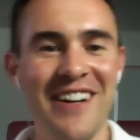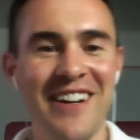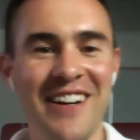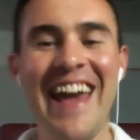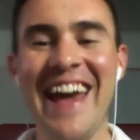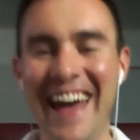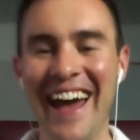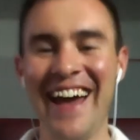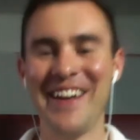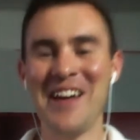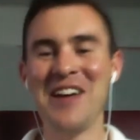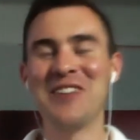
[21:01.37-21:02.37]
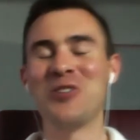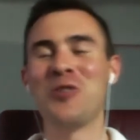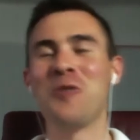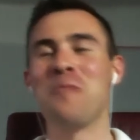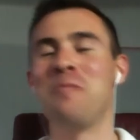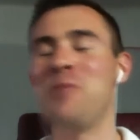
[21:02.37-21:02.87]
Yeah. So
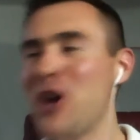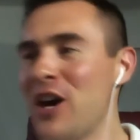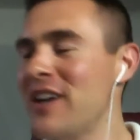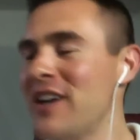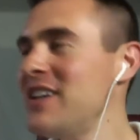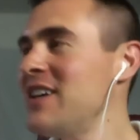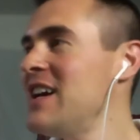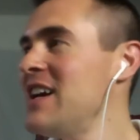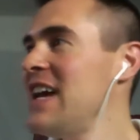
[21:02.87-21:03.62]
the book